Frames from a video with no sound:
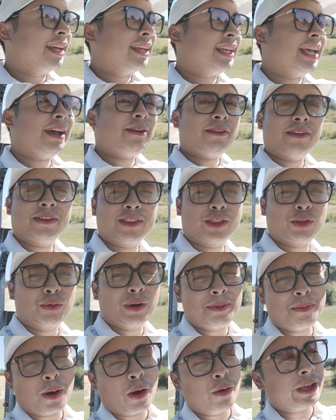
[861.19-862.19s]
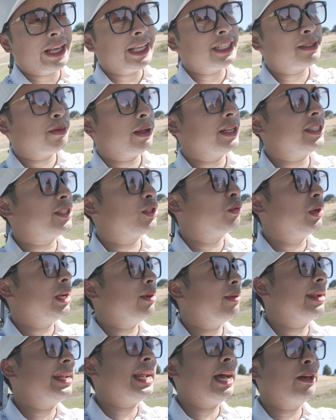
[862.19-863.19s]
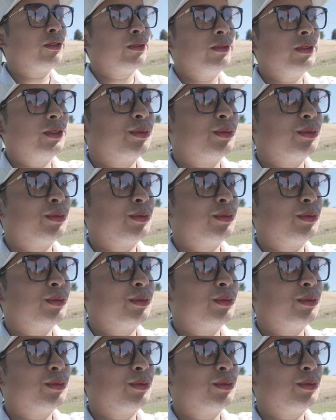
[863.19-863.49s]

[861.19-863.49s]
yeah, three bogeys plus three right now through